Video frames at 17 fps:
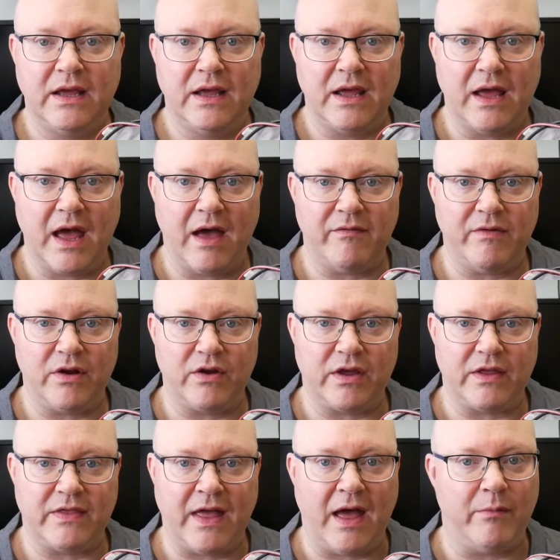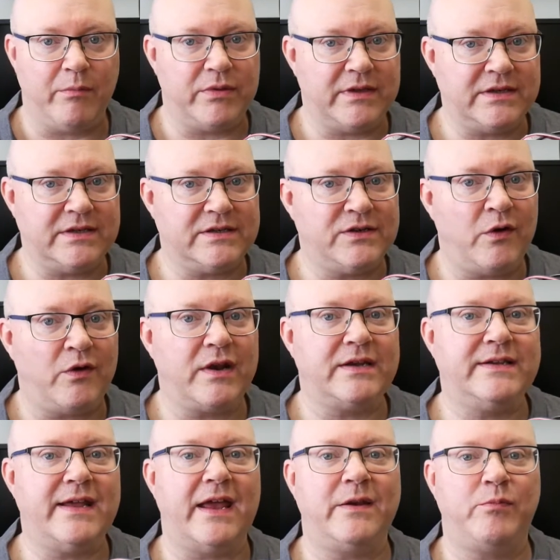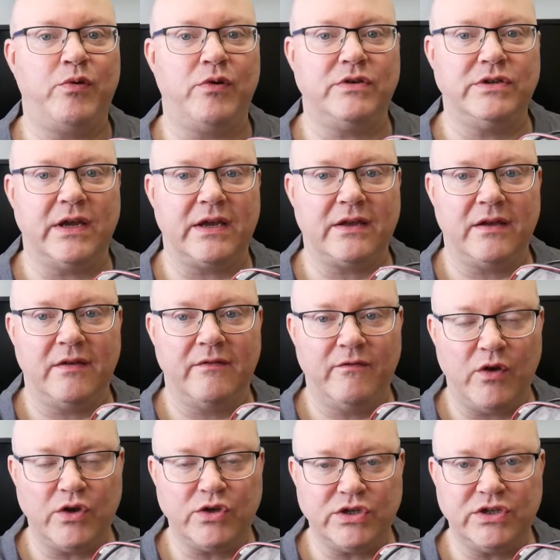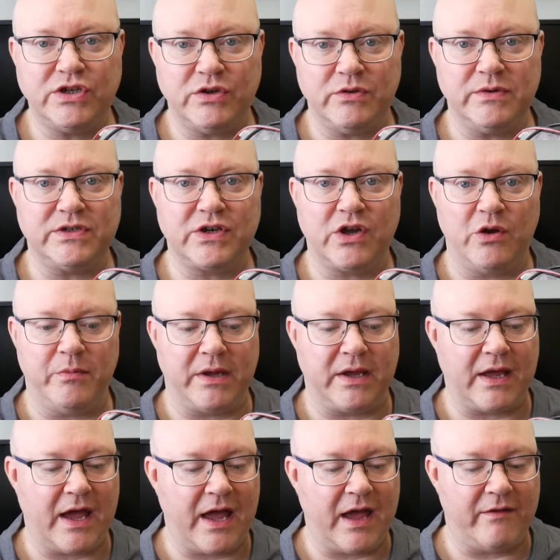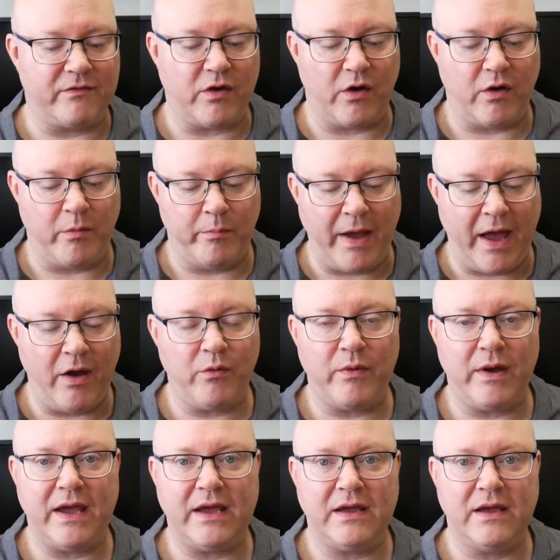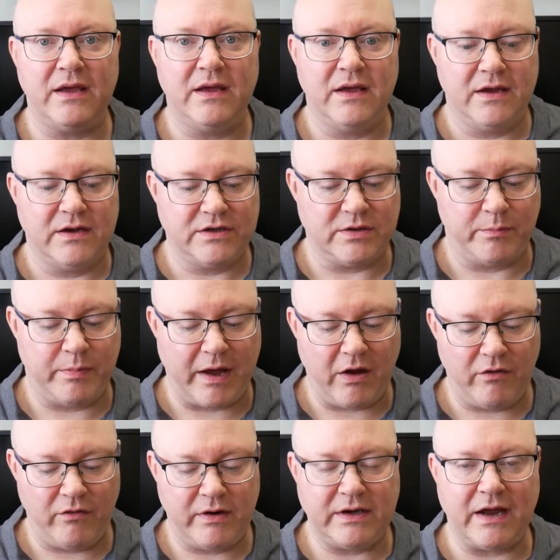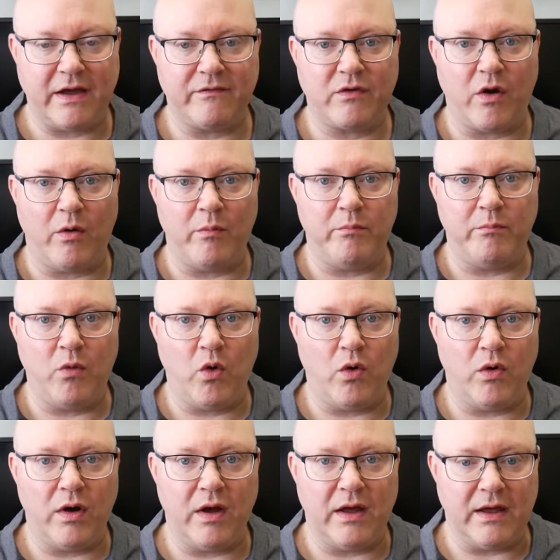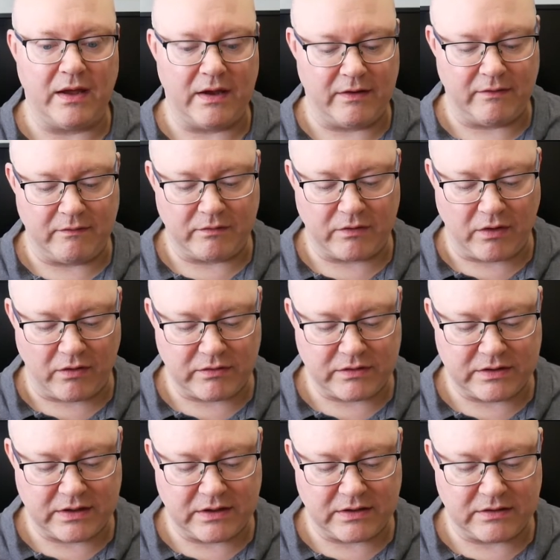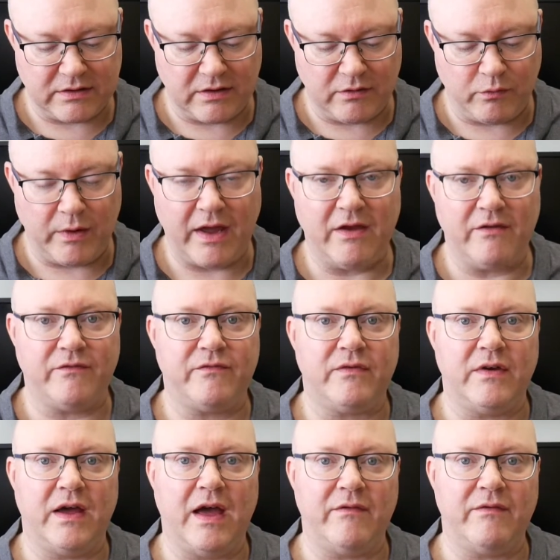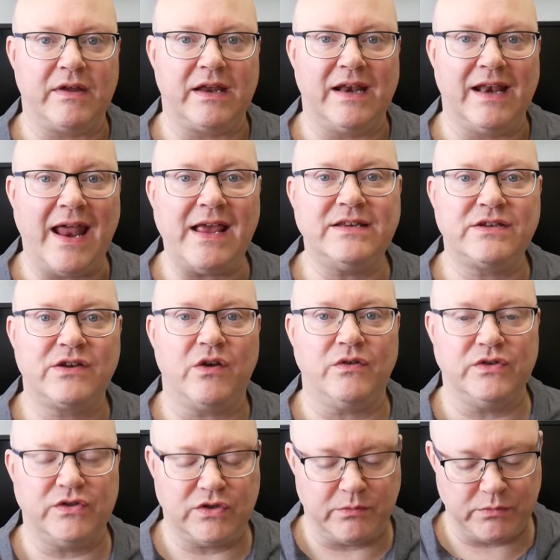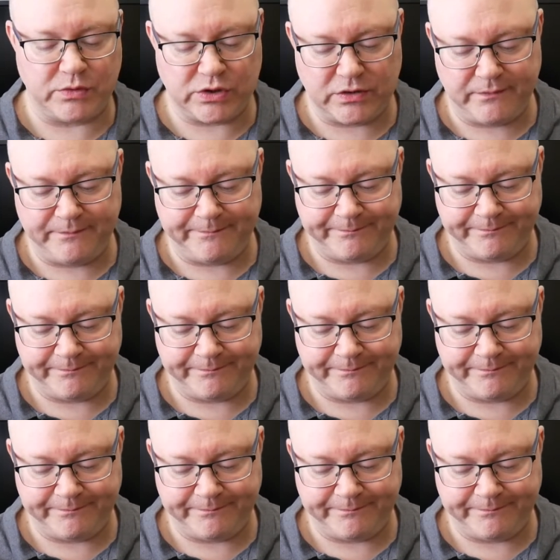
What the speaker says: have a look at that. But this is not a dead project. Version 2 is coming. I have got a better way to power it. I've got more. I've got a way of having less consumption